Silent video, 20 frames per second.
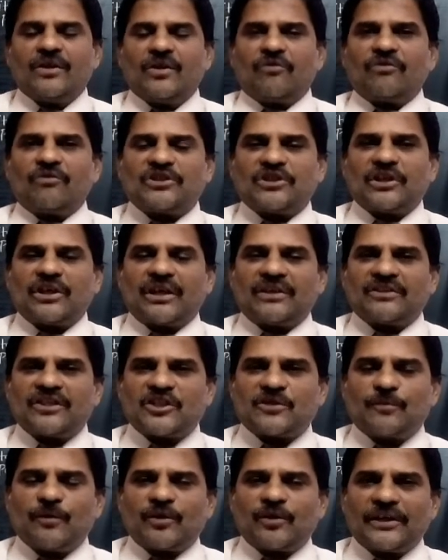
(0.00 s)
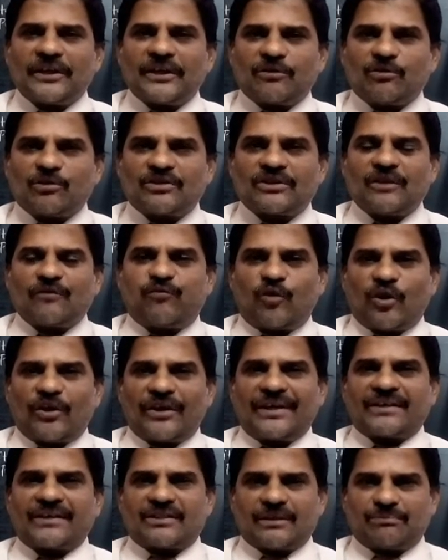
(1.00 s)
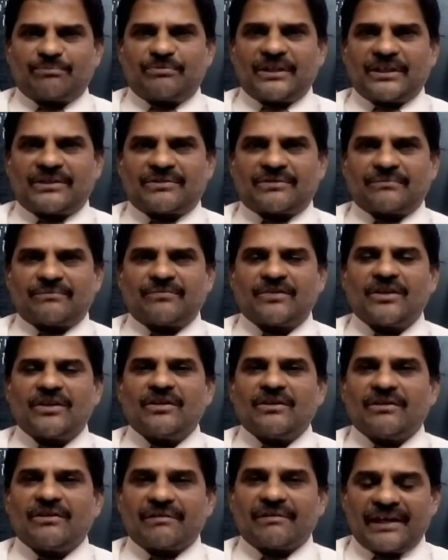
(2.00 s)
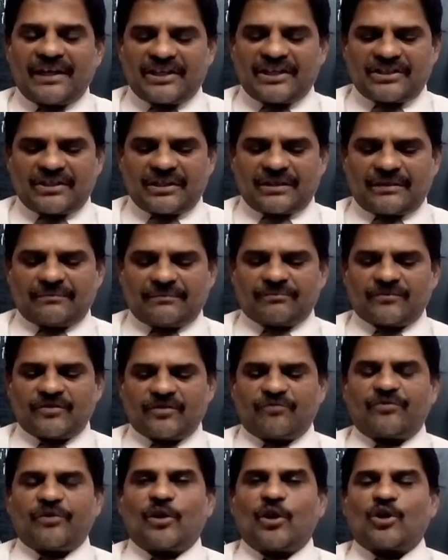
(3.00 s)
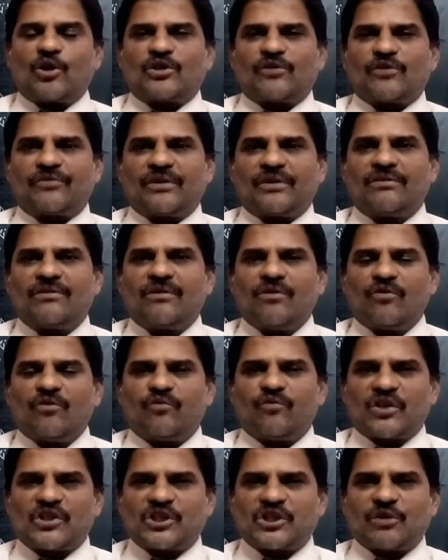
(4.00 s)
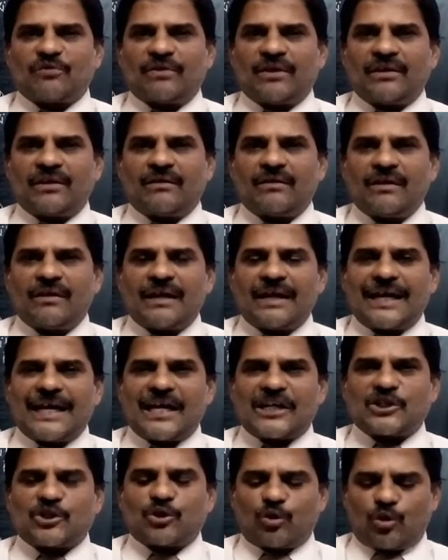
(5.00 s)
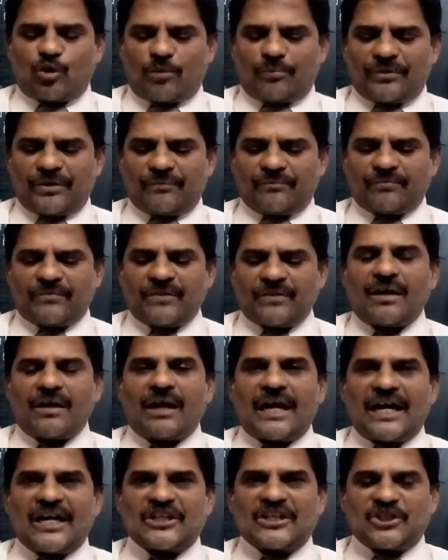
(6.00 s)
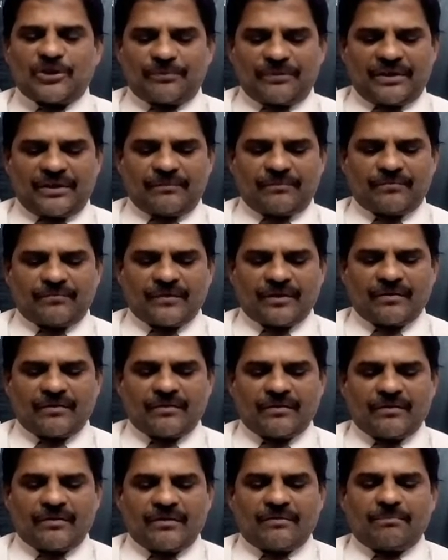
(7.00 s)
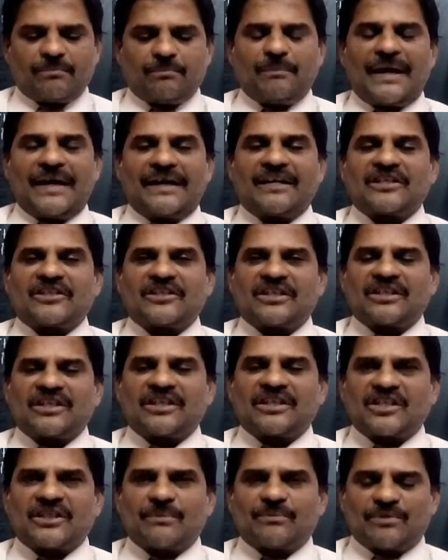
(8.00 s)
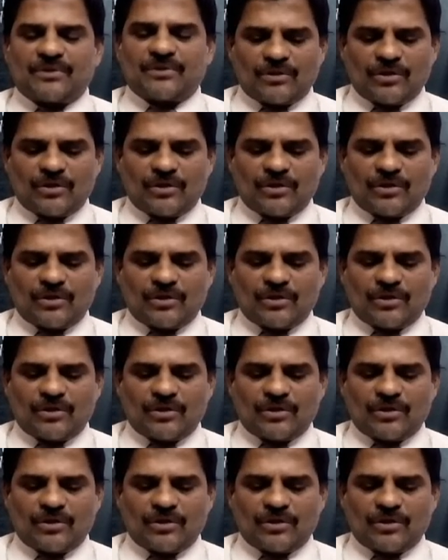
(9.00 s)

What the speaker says: And this book includes the following subjects: religion, philosophy, festival, astronomy, alchemy, manners and customs,